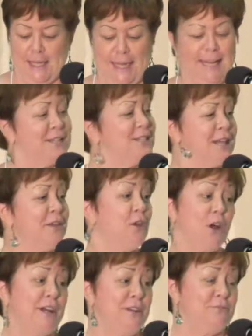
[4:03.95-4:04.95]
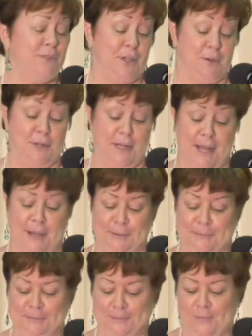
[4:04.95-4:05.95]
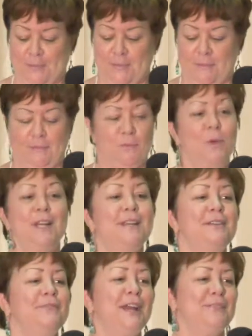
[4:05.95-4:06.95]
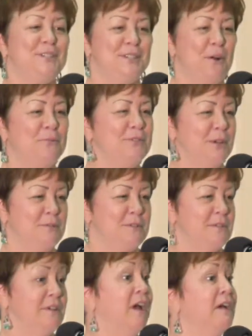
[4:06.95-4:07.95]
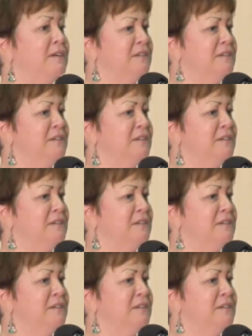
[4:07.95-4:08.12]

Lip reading: I guess they thought I'd figure it out. We didn't even have cell phones. Oh.